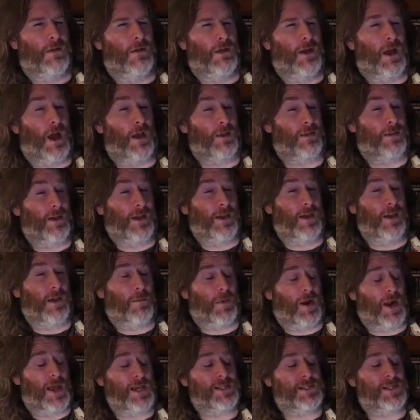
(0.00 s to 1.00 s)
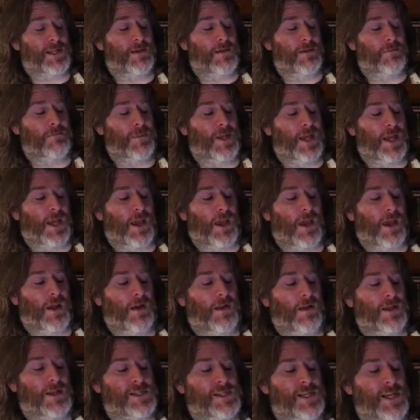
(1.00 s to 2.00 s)
I think he plays him
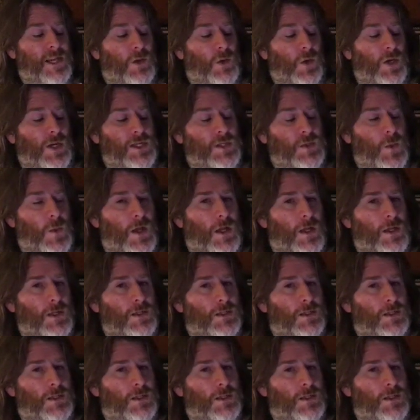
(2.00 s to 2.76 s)
in the sequel as well.